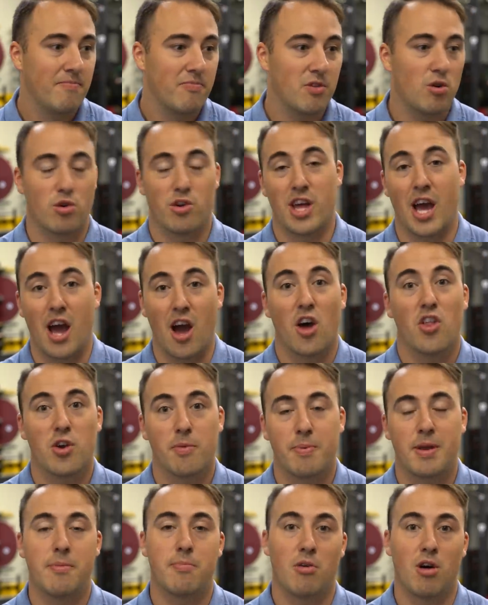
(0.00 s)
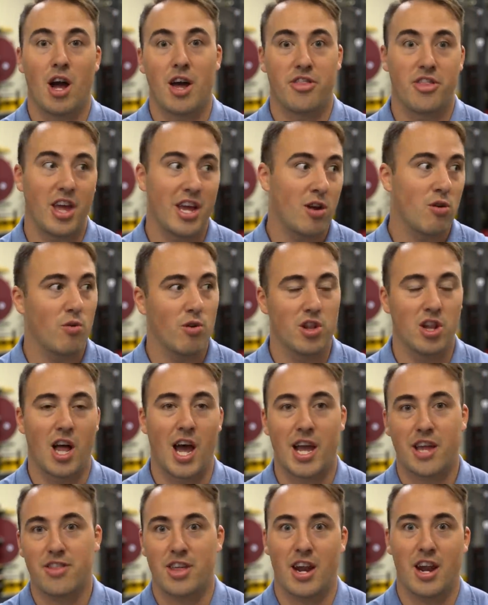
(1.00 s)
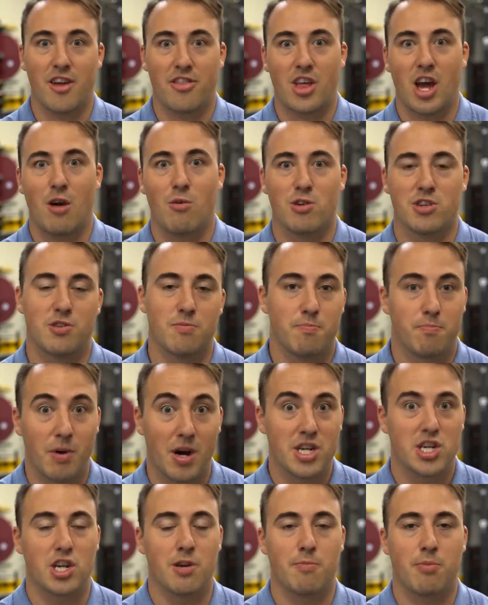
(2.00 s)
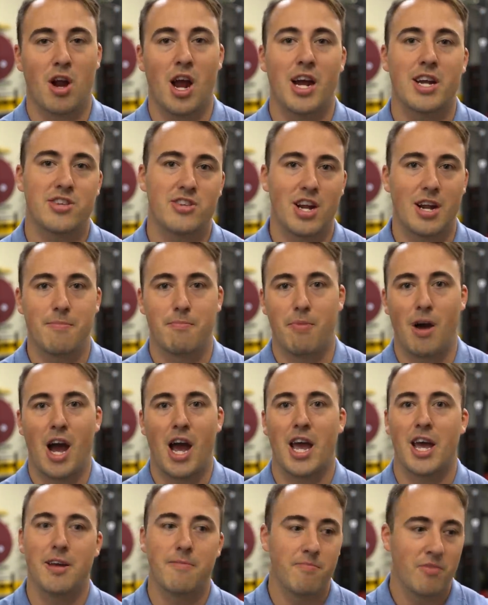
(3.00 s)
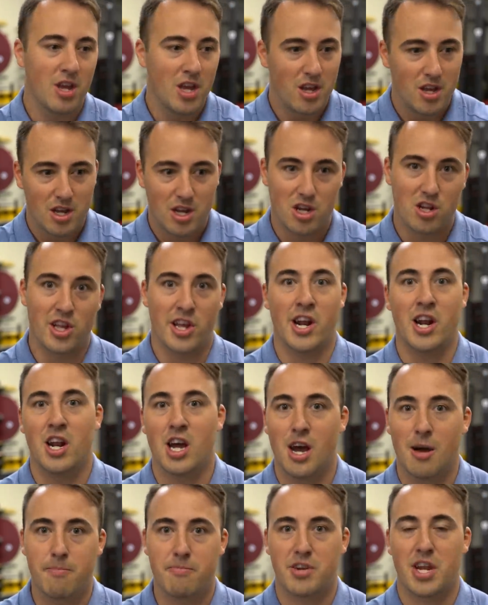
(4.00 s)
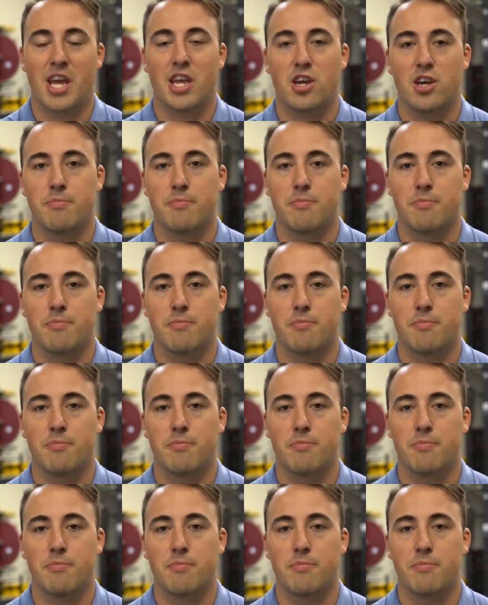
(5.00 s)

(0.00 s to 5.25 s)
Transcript: or that other people I think would like that I thought was budget priced, I'd buy it, clean it up, take